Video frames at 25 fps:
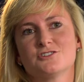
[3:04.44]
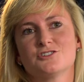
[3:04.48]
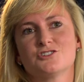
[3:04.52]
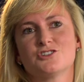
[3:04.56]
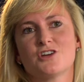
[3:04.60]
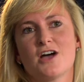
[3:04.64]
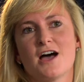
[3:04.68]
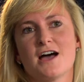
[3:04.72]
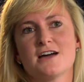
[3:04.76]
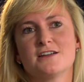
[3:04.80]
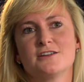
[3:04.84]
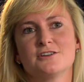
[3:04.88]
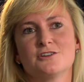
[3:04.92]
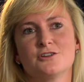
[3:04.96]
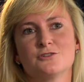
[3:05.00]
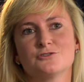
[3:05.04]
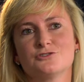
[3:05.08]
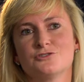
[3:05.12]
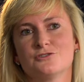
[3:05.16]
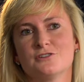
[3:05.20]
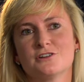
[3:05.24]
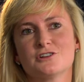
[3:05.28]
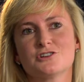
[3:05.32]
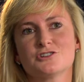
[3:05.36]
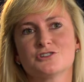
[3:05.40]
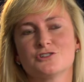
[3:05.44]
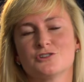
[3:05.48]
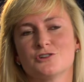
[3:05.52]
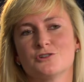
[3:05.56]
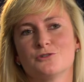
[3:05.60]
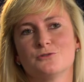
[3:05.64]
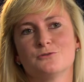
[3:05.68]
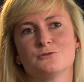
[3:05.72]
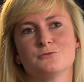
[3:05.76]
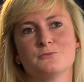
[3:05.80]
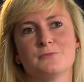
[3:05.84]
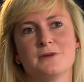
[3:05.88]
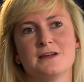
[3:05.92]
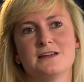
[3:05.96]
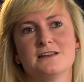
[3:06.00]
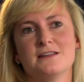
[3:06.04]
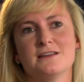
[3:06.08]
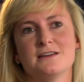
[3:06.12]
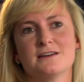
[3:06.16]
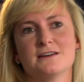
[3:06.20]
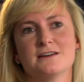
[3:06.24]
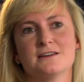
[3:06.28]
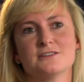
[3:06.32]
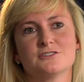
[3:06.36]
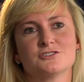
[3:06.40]
in China, your traditional
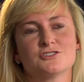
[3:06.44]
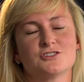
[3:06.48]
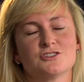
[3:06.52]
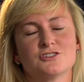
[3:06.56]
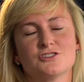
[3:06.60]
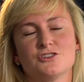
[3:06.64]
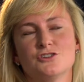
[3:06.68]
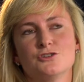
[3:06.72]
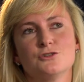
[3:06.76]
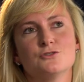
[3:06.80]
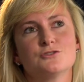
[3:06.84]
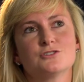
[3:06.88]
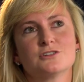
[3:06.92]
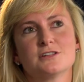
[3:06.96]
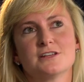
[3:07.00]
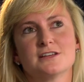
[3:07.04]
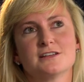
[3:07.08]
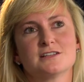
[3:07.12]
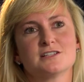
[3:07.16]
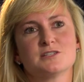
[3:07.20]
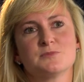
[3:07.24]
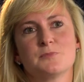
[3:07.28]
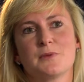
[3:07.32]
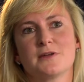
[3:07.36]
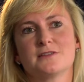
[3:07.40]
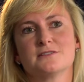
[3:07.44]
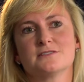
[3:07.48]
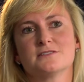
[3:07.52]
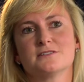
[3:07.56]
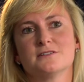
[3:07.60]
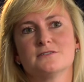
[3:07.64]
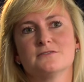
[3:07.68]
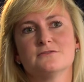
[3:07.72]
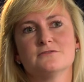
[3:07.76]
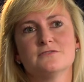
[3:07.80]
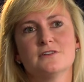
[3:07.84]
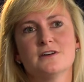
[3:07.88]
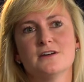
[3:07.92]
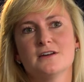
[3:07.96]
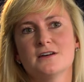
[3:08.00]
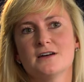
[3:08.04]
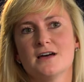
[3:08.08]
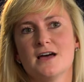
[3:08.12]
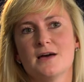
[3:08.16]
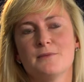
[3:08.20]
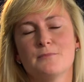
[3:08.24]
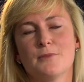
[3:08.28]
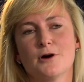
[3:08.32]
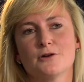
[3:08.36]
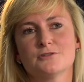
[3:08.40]
media is just hugely expensive,
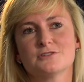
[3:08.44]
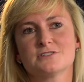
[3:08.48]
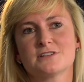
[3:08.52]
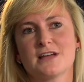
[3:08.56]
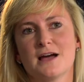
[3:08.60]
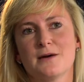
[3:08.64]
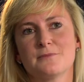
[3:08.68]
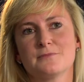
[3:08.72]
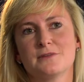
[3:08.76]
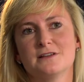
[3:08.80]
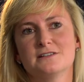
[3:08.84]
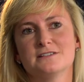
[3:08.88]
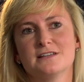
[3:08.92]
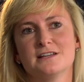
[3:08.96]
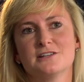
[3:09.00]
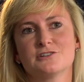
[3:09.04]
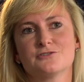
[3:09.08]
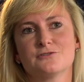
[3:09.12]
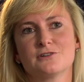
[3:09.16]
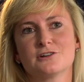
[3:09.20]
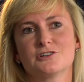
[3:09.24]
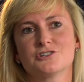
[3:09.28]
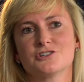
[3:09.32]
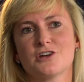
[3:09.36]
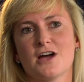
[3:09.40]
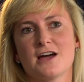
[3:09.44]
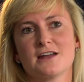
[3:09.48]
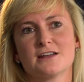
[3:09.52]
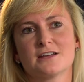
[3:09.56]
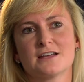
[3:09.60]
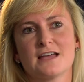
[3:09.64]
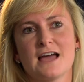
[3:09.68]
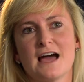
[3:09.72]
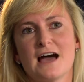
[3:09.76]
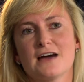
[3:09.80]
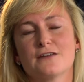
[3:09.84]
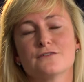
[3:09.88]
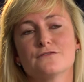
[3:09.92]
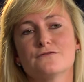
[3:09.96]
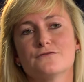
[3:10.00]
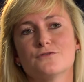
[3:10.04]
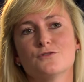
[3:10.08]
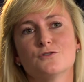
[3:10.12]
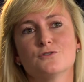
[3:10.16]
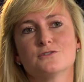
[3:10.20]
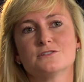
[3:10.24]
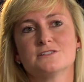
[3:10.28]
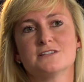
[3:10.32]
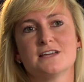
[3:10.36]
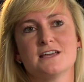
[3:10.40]
and most companies entering China can't
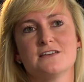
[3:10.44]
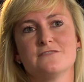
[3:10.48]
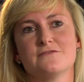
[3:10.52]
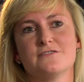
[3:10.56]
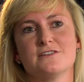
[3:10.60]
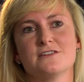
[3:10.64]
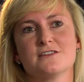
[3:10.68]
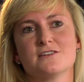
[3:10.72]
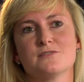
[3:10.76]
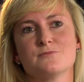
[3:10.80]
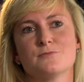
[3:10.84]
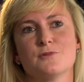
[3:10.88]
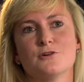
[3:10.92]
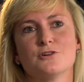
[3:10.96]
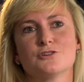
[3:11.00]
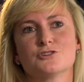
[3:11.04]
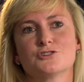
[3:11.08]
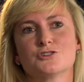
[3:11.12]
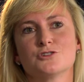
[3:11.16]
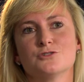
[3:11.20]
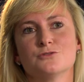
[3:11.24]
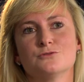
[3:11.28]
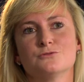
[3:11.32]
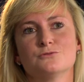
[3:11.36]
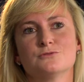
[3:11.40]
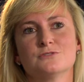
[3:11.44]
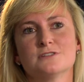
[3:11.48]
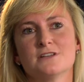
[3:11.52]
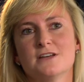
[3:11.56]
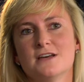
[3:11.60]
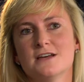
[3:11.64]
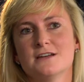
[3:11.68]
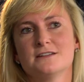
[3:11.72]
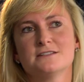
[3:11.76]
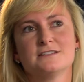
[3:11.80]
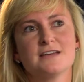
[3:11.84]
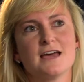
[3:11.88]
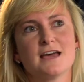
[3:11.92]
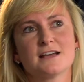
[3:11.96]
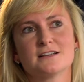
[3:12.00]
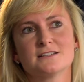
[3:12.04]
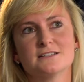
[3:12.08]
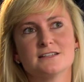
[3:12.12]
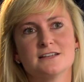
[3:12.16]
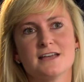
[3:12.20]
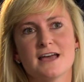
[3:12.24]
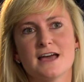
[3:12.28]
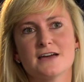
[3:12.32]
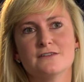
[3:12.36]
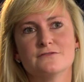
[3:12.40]
afford TV commercials,
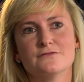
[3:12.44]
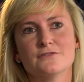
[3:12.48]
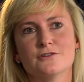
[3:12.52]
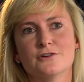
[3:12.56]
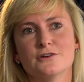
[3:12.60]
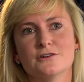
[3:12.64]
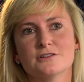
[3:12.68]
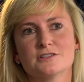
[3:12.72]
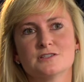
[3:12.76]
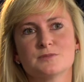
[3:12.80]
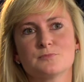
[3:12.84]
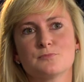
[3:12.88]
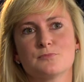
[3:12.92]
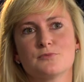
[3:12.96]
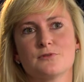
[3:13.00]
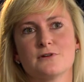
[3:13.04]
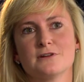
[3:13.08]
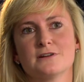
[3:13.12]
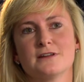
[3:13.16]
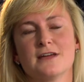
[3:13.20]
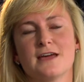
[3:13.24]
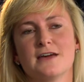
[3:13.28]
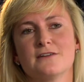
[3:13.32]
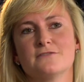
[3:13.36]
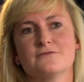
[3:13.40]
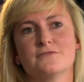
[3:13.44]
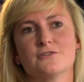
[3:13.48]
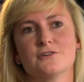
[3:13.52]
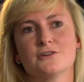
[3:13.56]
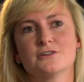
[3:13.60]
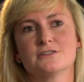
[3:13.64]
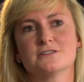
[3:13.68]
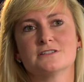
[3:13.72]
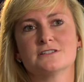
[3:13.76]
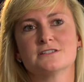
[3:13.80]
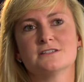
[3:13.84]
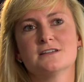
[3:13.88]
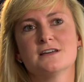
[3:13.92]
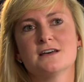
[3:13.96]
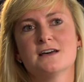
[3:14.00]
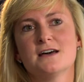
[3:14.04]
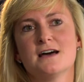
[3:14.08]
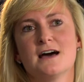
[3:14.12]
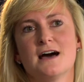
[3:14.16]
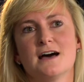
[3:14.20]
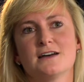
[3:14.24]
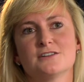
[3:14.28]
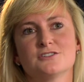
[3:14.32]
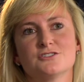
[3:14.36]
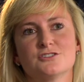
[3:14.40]
taxi adverts, print adverts,
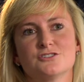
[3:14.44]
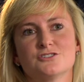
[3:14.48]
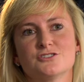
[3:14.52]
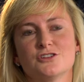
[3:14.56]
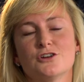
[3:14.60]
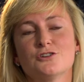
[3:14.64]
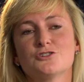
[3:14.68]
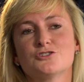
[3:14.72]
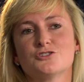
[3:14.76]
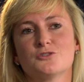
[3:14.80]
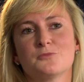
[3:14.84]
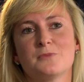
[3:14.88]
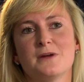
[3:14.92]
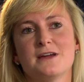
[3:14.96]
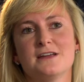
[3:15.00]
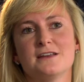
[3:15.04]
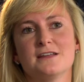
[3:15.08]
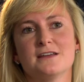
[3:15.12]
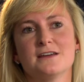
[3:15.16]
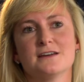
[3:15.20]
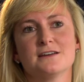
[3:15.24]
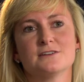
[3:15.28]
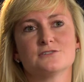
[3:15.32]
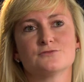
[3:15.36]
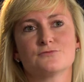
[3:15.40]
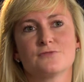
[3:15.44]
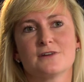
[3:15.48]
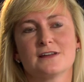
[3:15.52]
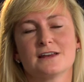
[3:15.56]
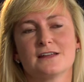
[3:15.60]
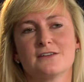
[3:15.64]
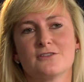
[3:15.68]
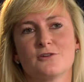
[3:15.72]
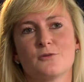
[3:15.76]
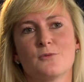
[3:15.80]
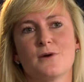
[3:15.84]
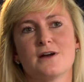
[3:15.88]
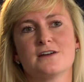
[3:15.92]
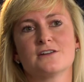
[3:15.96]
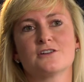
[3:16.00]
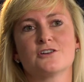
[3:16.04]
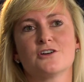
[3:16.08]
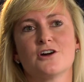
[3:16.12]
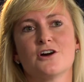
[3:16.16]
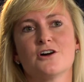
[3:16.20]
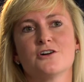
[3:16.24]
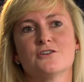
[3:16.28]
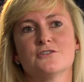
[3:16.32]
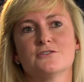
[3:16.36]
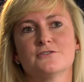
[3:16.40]
uh, so social media is really the way to
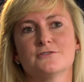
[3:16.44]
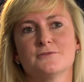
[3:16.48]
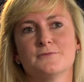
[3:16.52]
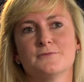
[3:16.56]
go.